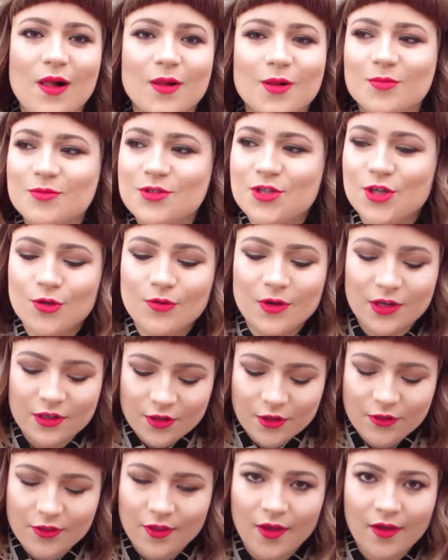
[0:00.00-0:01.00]
welcome to
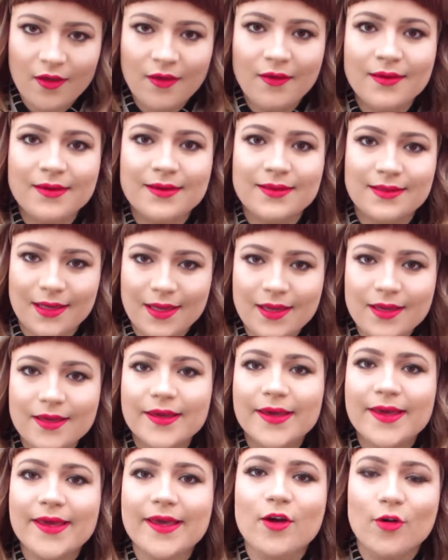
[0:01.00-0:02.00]
another Geek
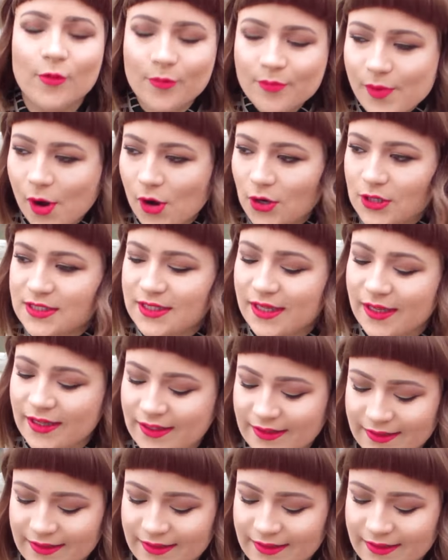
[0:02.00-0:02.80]
Gear unboxing.